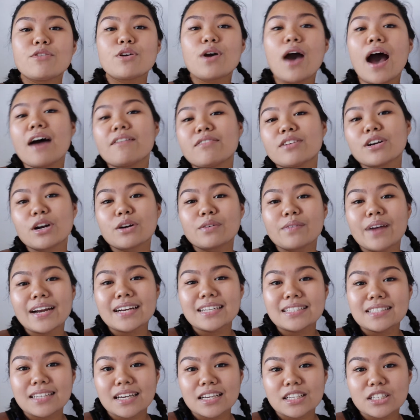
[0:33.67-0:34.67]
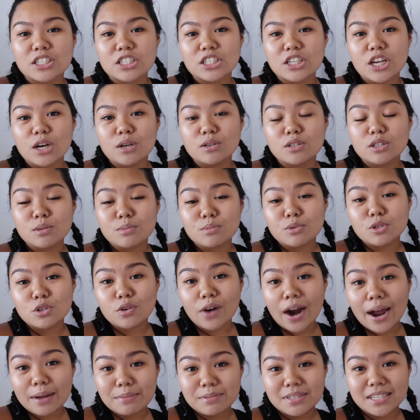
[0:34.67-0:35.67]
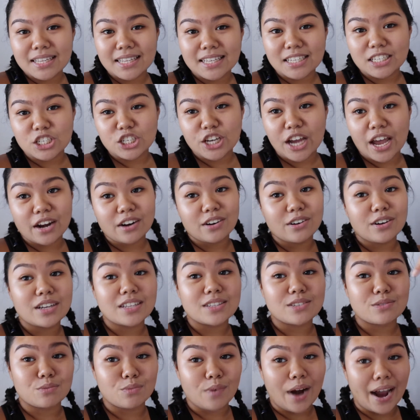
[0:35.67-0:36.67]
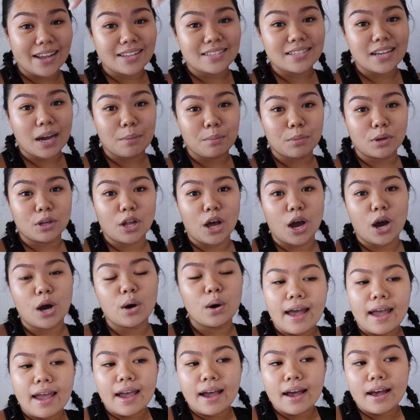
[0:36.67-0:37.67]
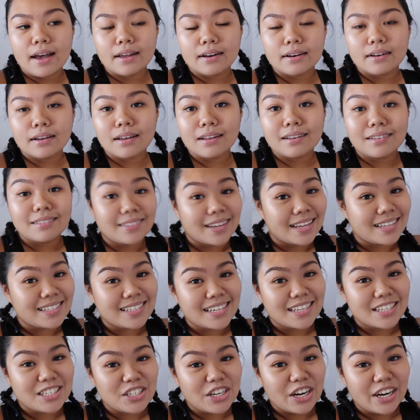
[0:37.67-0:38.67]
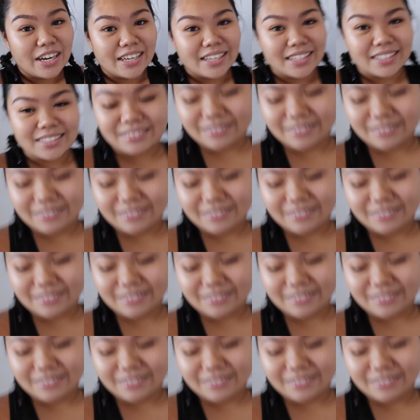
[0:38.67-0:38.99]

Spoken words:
you haven't already done so, subscribe to this channel. It's right down below, and let's get started.